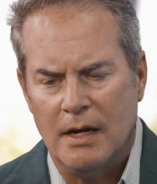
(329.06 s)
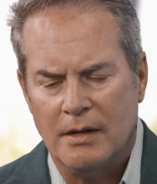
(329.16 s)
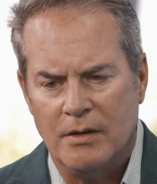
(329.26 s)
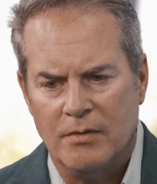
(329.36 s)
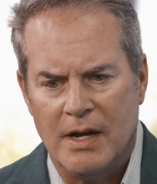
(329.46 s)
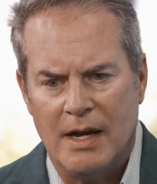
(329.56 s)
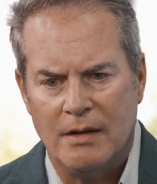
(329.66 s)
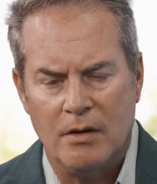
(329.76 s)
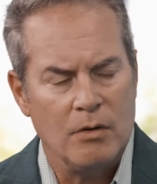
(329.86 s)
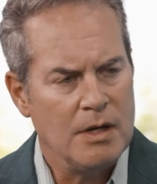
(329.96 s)
you've
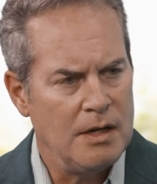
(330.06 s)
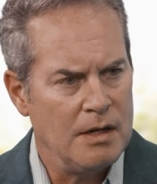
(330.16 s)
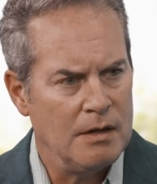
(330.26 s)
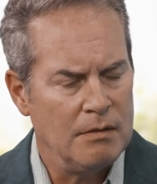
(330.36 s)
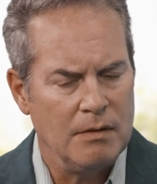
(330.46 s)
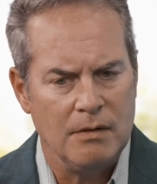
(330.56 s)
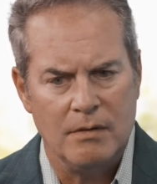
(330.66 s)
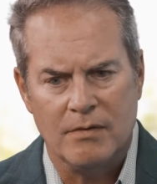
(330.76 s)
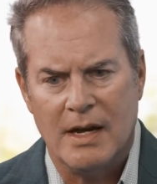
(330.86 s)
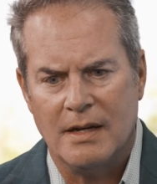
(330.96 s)
got Nokia,
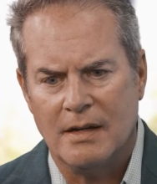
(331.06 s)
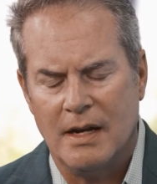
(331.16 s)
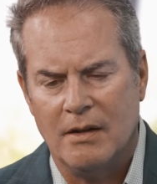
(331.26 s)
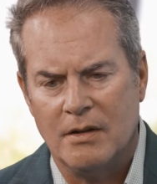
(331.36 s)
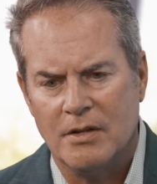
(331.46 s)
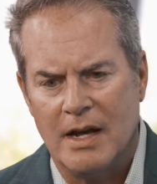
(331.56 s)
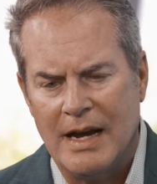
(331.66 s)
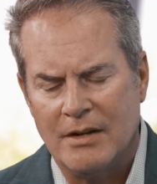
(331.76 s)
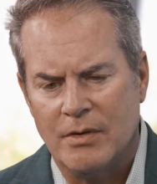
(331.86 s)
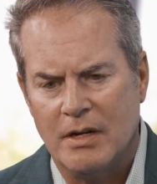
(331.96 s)
you've got Calix, you got
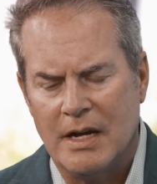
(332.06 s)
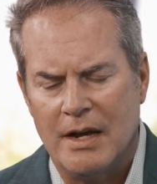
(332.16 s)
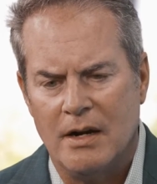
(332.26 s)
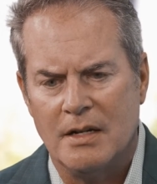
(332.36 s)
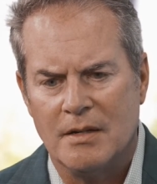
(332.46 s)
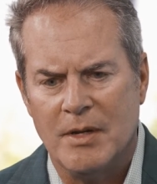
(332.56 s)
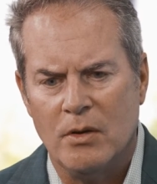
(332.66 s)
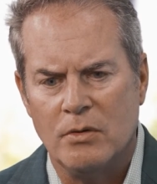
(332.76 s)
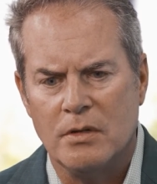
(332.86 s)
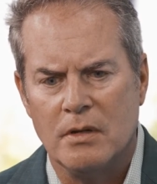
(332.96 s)
Atran, you got us. I mean,
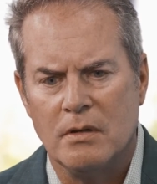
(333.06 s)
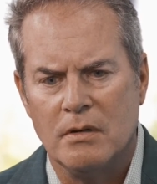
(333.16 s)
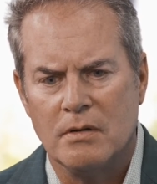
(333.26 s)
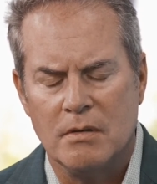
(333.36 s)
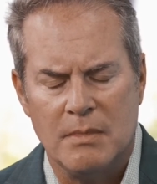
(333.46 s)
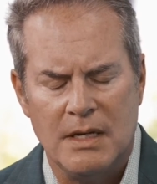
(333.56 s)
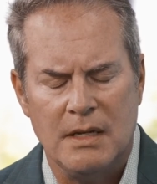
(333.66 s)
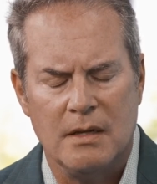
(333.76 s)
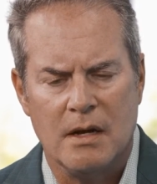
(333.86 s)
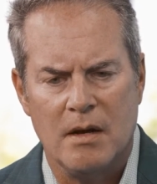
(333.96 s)
those are, to
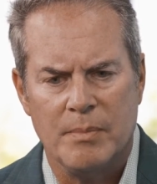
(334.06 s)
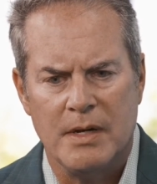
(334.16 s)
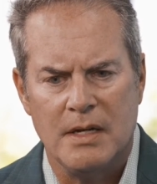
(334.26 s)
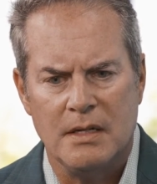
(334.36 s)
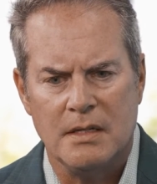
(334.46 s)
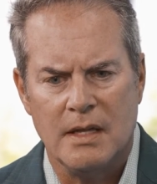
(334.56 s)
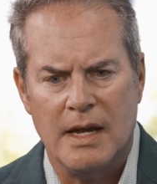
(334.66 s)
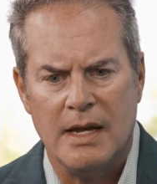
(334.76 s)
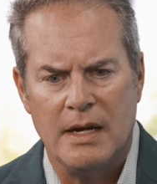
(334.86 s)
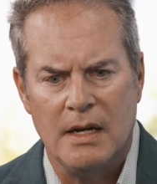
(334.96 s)
me, the companies
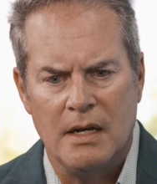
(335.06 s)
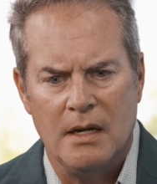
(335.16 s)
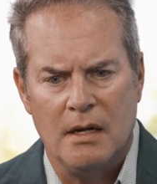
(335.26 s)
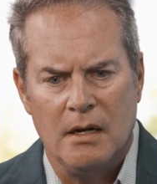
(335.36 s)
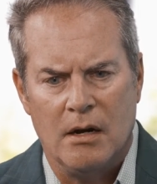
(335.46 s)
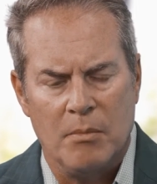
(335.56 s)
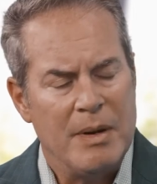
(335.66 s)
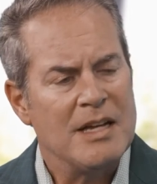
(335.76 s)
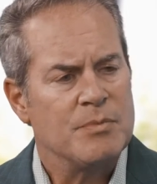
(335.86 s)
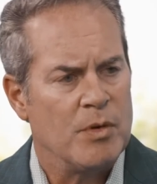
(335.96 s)
that are
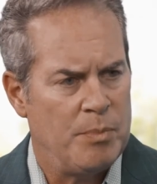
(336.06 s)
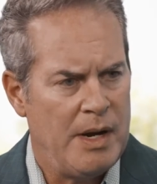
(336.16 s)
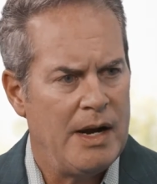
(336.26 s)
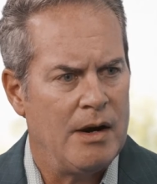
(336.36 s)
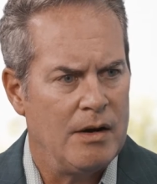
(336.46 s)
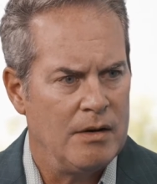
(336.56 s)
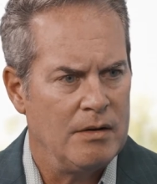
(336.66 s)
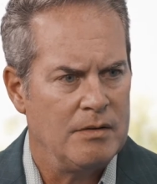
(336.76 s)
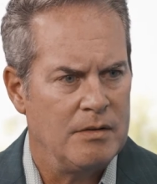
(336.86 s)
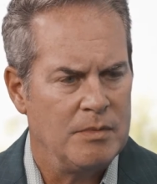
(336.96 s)
best prepared
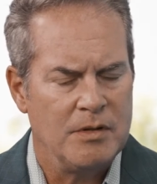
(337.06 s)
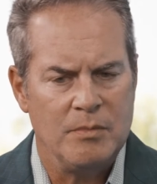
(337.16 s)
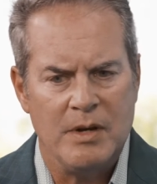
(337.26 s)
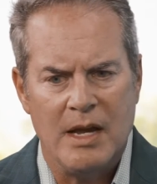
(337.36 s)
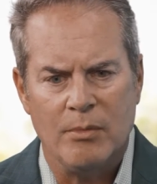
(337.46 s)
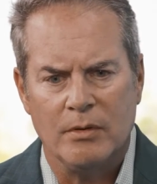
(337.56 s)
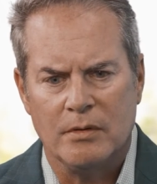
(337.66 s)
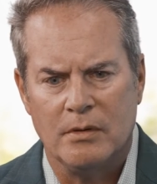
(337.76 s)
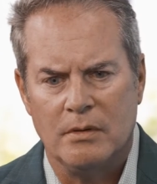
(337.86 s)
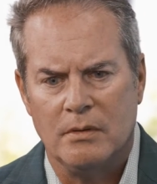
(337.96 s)
to be able
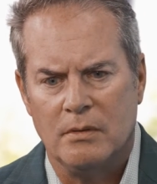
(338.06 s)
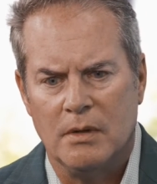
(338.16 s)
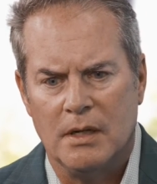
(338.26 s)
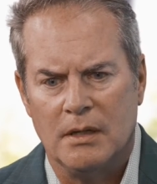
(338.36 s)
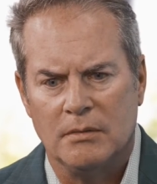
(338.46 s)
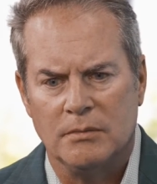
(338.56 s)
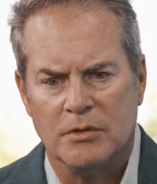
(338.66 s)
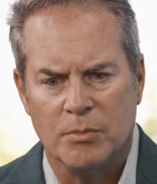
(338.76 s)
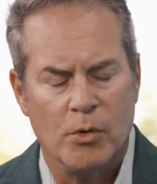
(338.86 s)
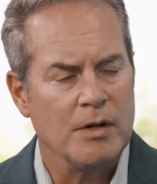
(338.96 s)
to
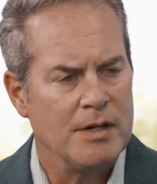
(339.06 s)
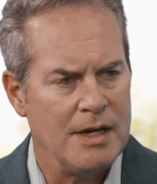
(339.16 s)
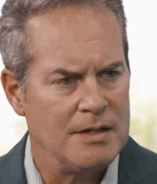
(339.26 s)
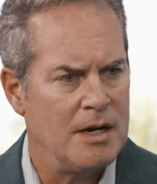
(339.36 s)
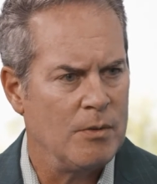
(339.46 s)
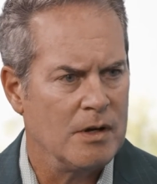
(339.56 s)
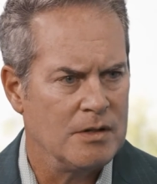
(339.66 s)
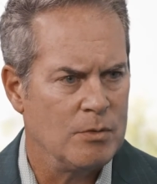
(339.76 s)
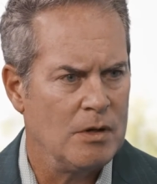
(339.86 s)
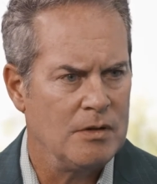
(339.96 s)
support today's network
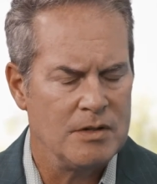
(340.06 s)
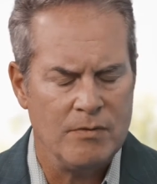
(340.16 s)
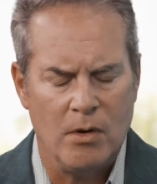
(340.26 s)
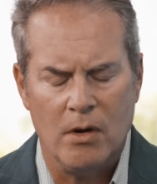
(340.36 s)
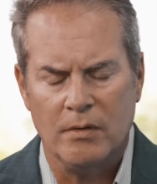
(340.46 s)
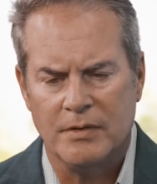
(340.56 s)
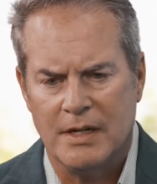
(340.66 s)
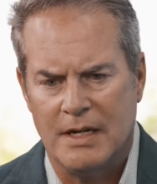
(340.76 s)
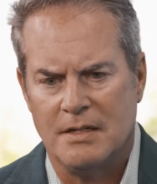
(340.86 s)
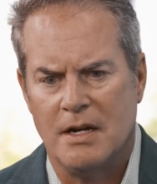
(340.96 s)
as well as evolve
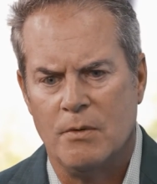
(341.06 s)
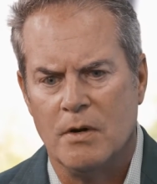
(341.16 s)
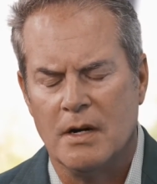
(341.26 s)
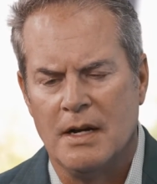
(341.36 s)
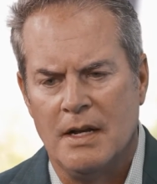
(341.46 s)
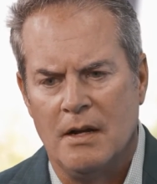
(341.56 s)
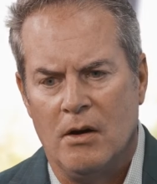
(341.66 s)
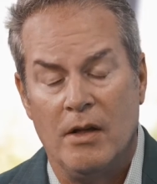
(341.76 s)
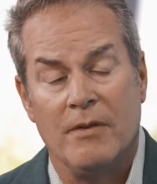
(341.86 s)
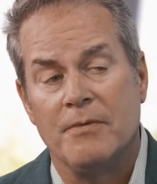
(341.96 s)
today's network
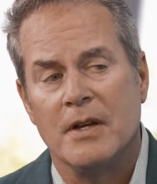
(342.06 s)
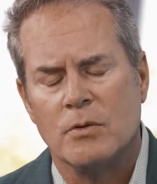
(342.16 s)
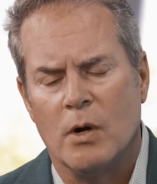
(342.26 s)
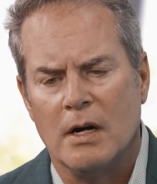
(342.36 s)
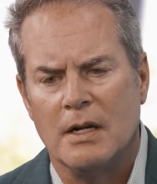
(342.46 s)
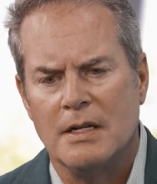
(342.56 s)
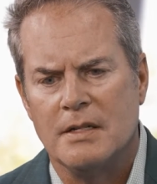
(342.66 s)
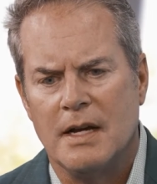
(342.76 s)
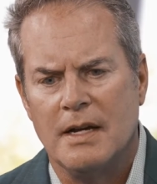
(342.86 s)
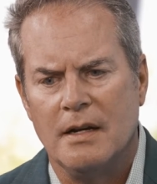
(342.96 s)
on the fixed wireline
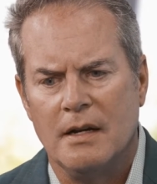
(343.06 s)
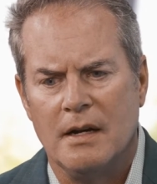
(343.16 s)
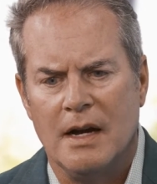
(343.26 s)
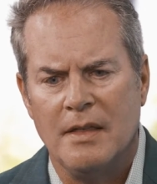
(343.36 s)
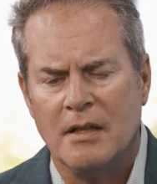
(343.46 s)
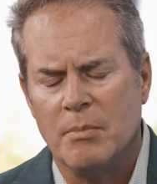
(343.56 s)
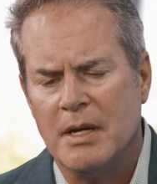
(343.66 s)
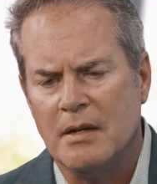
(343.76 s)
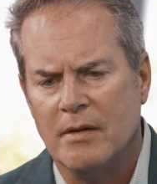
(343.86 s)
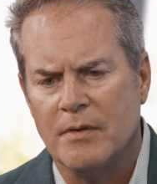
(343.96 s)
side. I think the
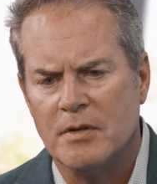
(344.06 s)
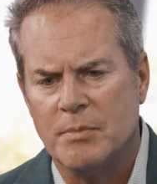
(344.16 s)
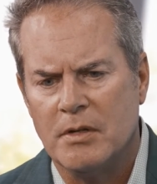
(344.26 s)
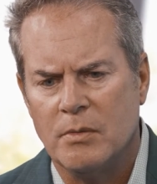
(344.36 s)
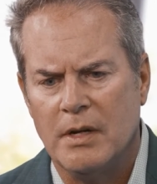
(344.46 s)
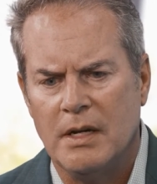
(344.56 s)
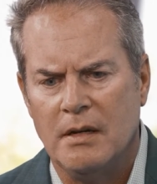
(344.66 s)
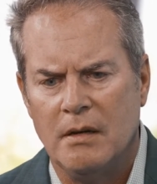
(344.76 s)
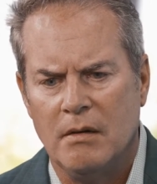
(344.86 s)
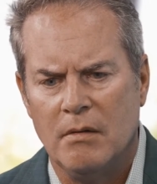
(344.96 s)
big difference
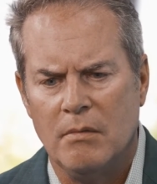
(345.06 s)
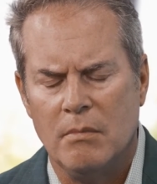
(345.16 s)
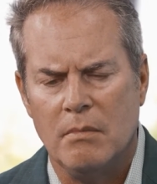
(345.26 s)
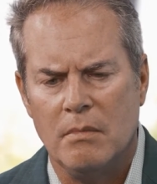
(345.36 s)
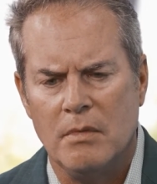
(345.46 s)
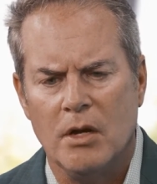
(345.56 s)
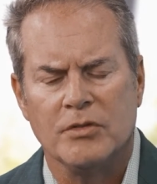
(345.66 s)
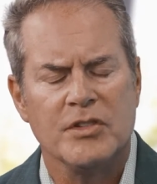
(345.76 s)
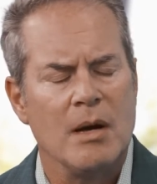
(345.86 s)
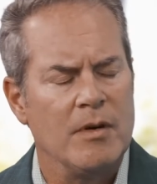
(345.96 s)
between
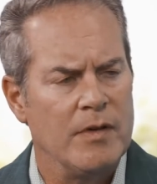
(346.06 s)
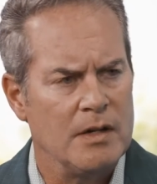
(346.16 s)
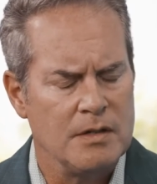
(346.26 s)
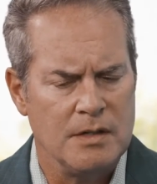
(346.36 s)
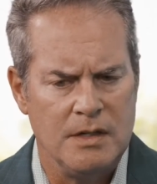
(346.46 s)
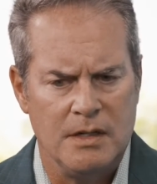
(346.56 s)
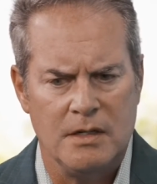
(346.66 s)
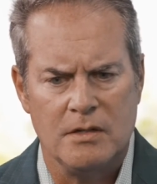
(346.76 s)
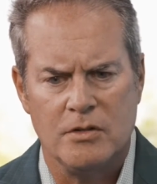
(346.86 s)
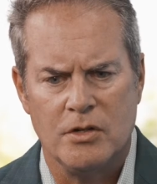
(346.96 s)
some of us
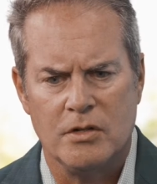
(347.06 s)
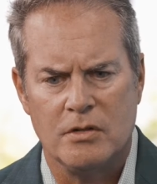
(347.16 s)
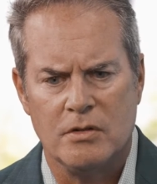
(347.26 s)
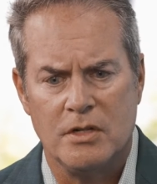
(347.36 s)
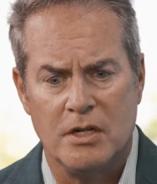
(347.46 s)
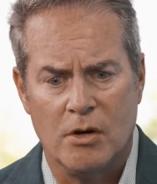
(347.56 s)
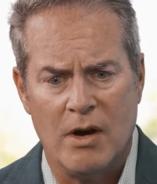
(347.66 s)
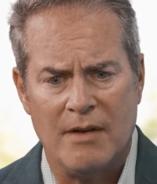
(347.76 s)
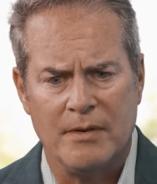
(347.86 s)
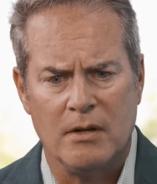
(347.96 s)
is just
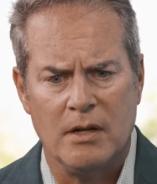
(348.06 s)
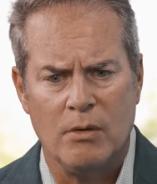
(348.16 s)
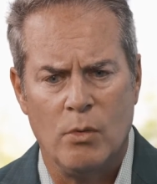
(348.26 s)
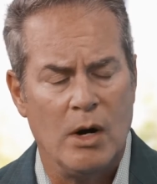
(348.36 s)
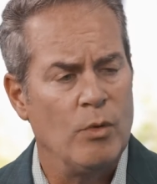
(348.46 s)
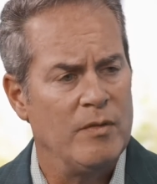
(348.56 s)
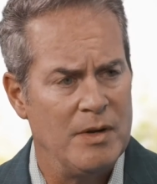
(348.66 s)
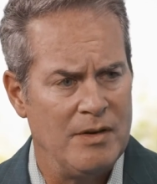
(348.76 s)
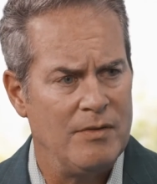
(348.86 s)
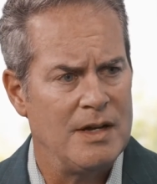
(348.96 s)
geographically where we've
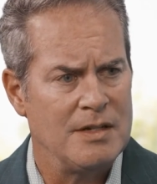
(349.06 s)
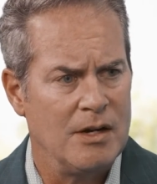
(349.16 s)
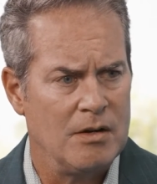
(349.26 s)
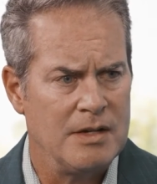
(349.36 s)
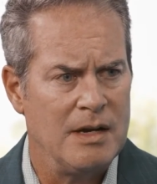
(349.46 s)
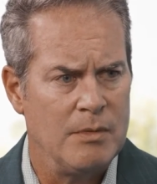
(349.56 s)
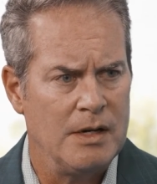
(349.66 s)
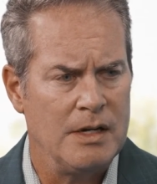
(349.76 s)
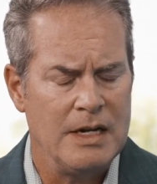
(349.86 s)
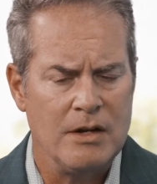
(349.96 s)
been investing our time,
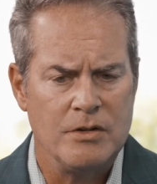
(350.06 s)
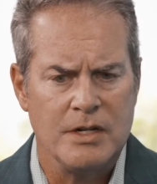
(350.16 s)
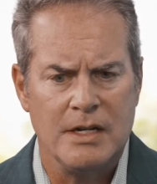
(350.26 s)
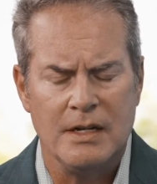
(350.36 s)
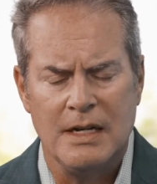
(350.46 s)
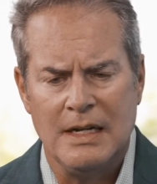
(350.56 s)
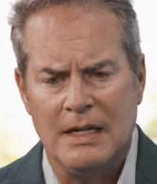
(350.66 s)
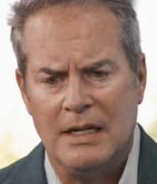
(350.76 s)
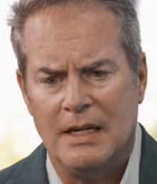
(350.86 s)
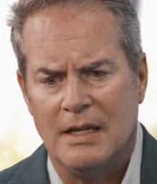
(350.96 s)
money, and energy. And
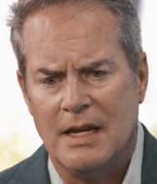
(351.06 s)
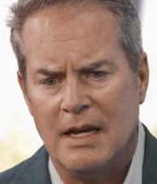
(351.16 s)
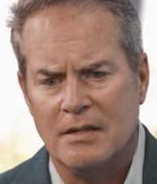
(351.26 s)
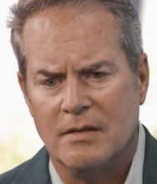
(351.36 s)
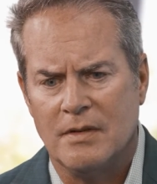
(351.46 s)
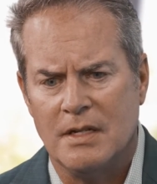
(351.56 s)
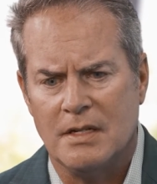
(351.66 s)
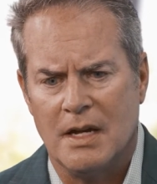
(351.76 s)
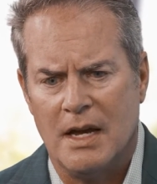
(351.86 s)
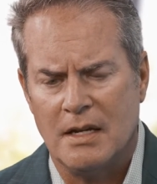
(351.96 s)
in the case of
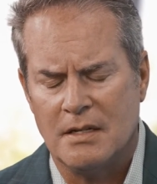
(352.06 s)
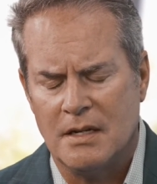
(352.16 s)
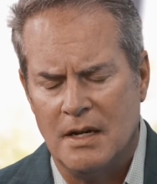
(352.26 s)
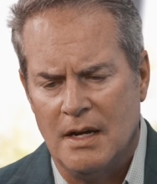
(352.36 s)
DZS,